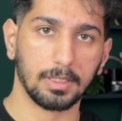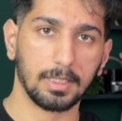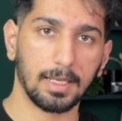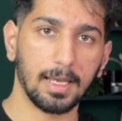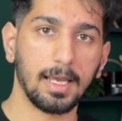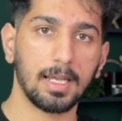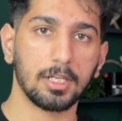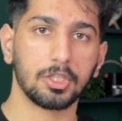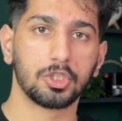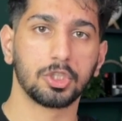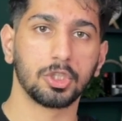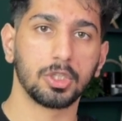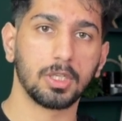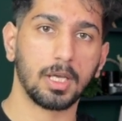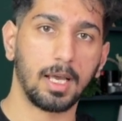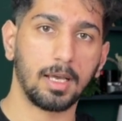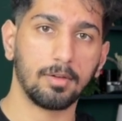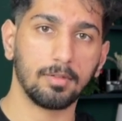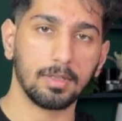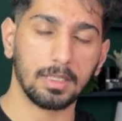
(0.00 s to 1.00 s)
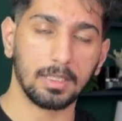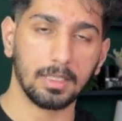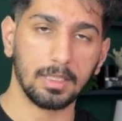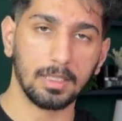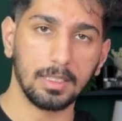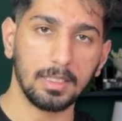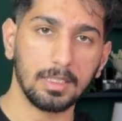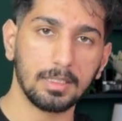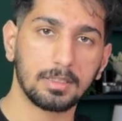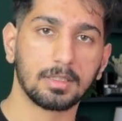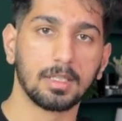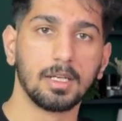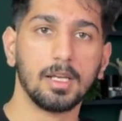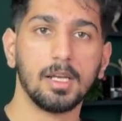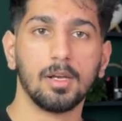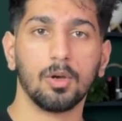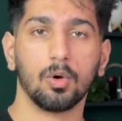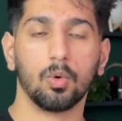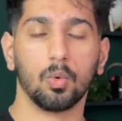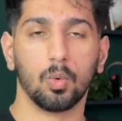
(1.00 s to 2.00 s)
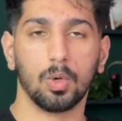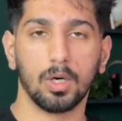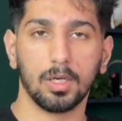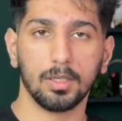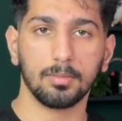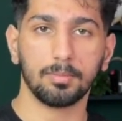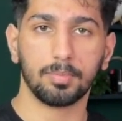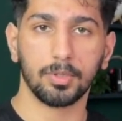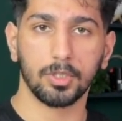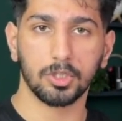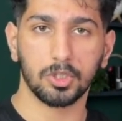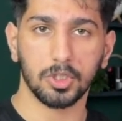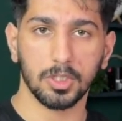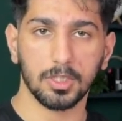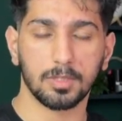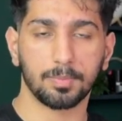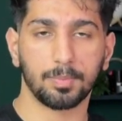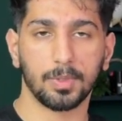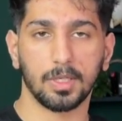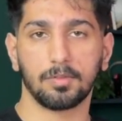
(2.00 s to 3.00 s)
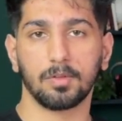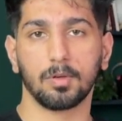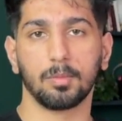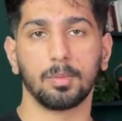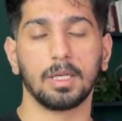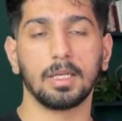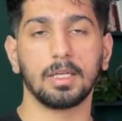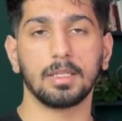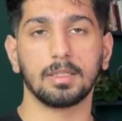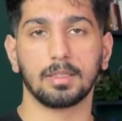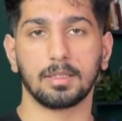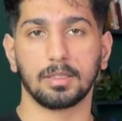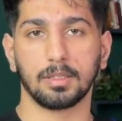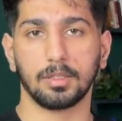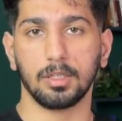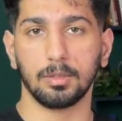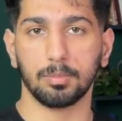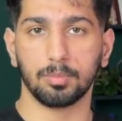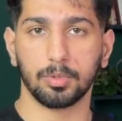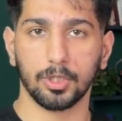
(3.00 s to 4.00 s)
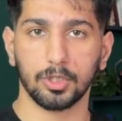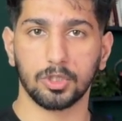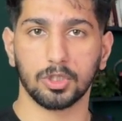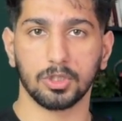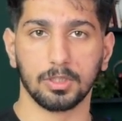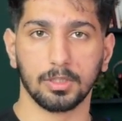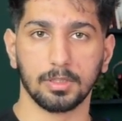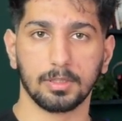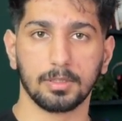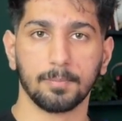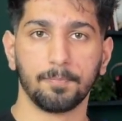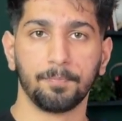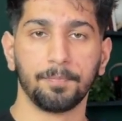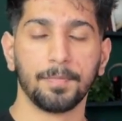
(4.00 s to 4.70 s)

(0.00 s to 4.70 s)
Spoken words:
The ad should have at least 1 purchase, preferably 3 purchases.